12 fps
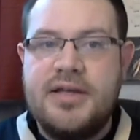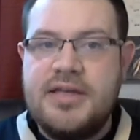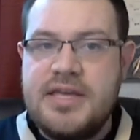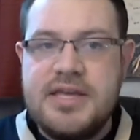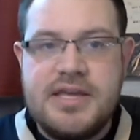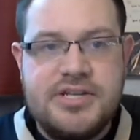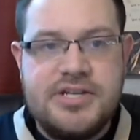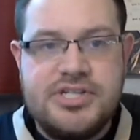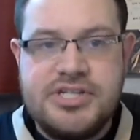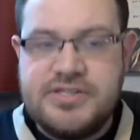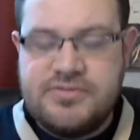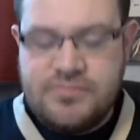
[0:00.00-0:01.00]
He
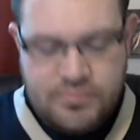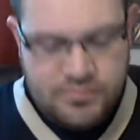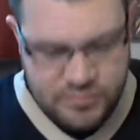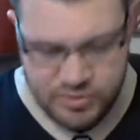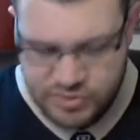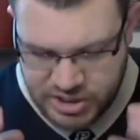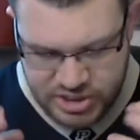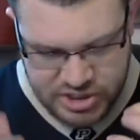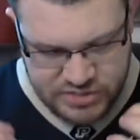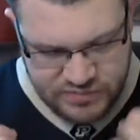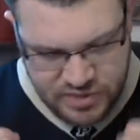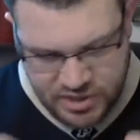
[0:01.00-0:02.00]

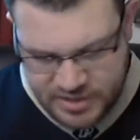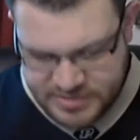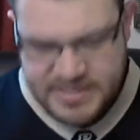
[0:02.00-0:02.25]
usually